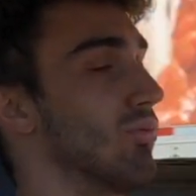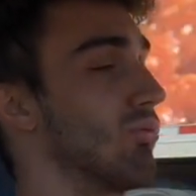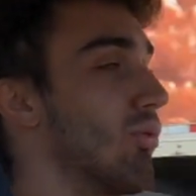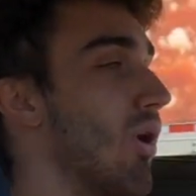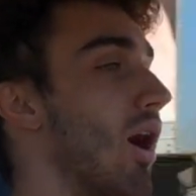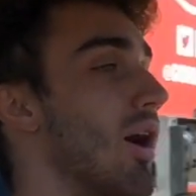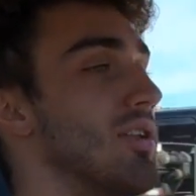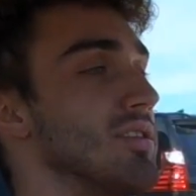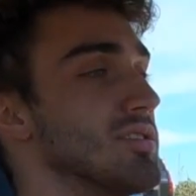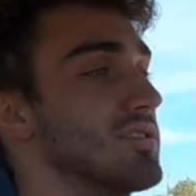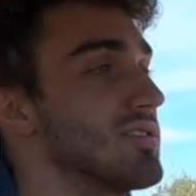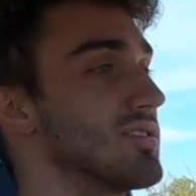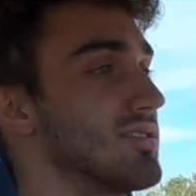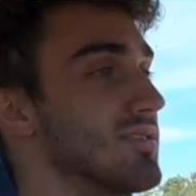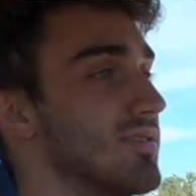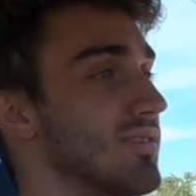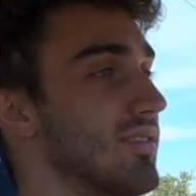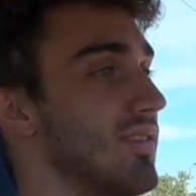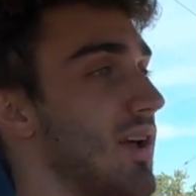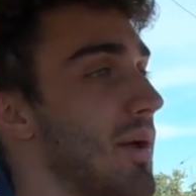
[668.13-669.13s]

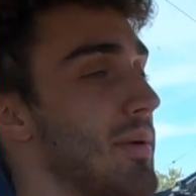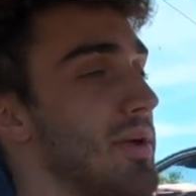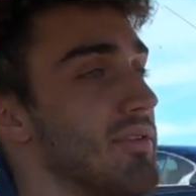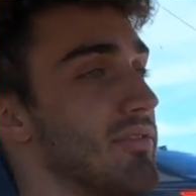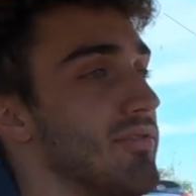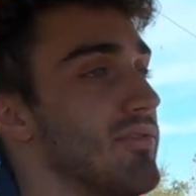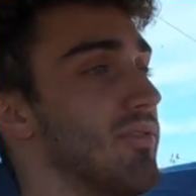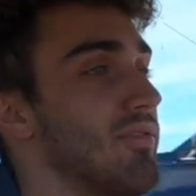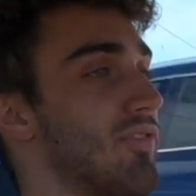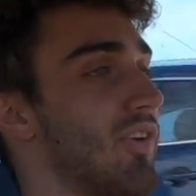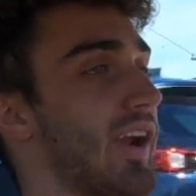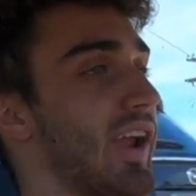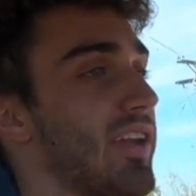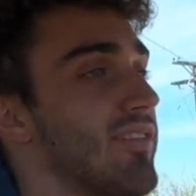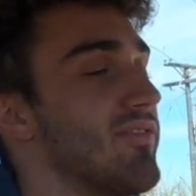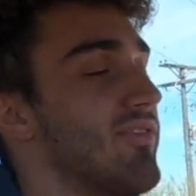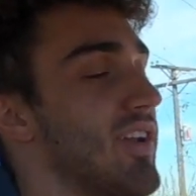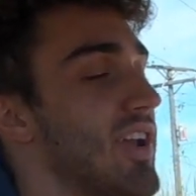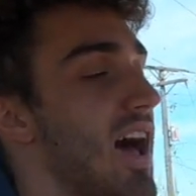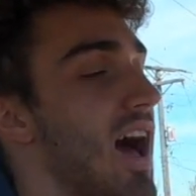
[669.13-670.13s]
Runs, I mean,
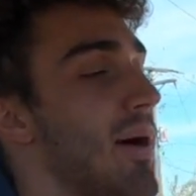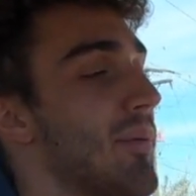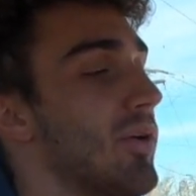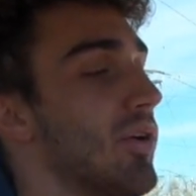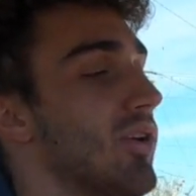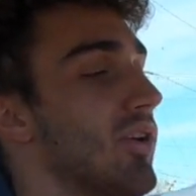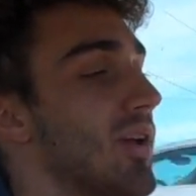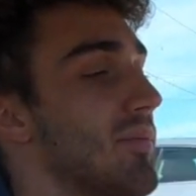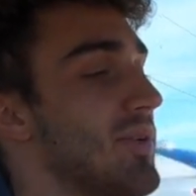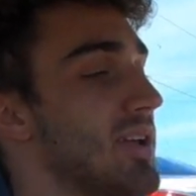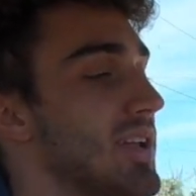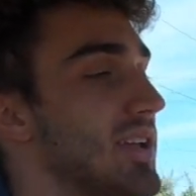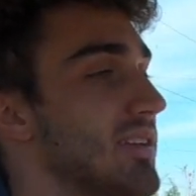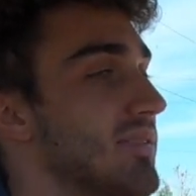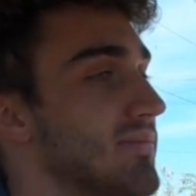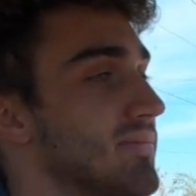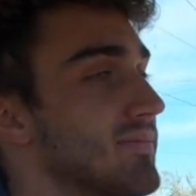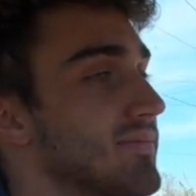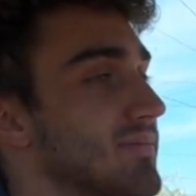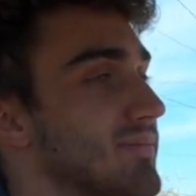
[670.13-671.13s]
freaking phenomenal. I
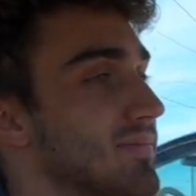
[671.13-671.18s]
mean,